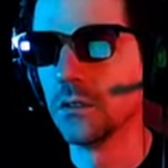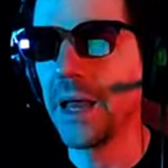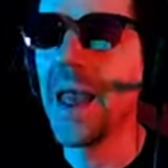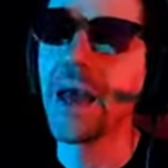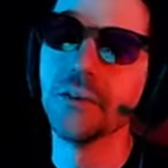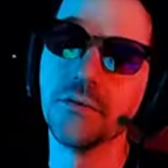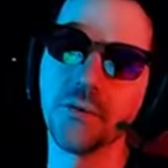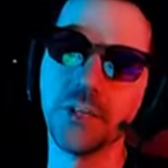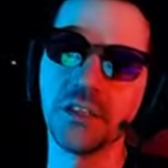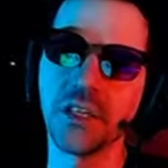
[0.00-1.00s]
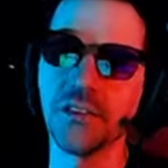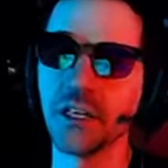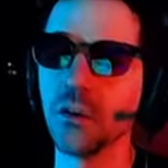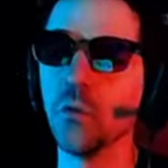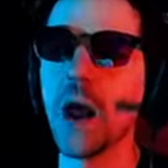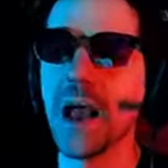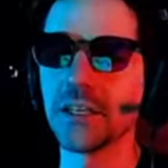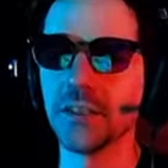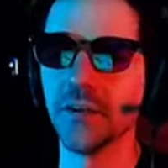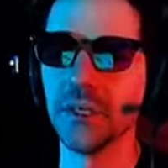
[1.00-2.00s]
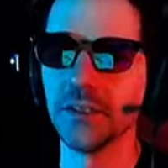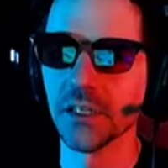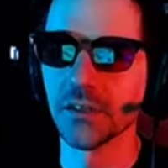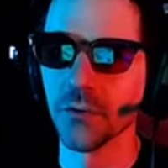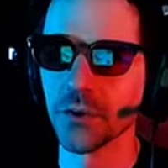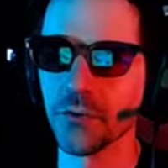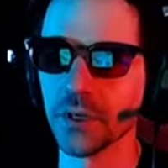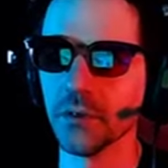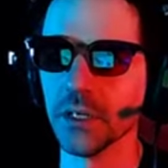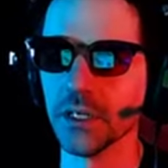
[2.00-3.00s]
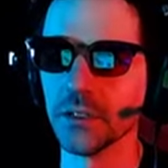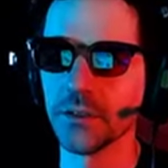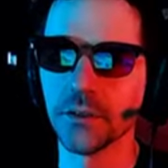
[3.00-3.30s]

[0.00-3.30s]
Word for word: And when it says they get whacked, that means I scored a critical hit.